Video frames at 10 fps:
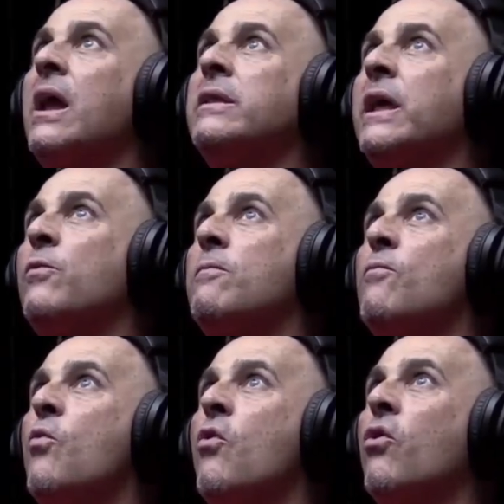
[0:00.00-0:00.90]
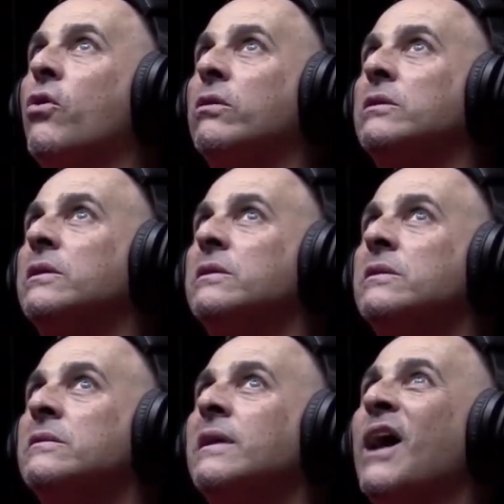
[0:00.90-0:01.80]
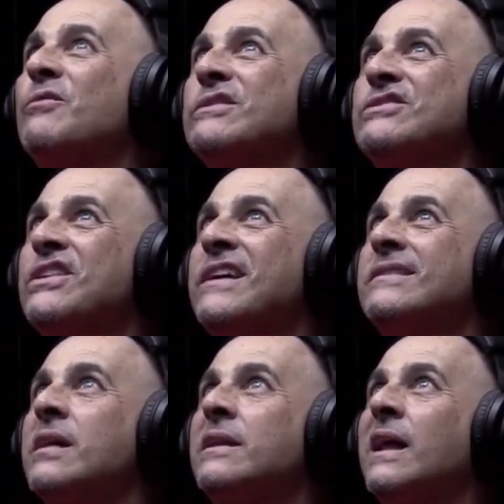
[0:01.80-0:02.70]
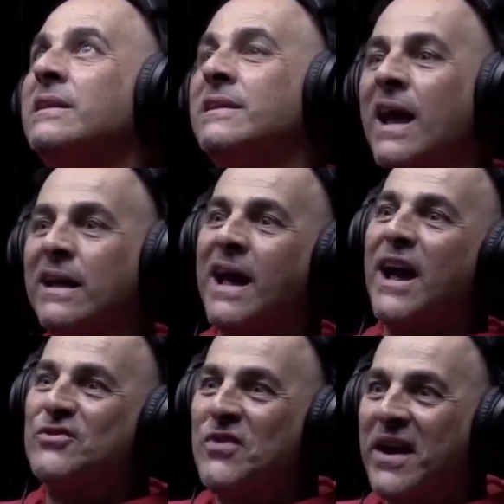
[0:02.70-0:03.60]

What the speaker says: They were more, I would say, 1099 guys, right?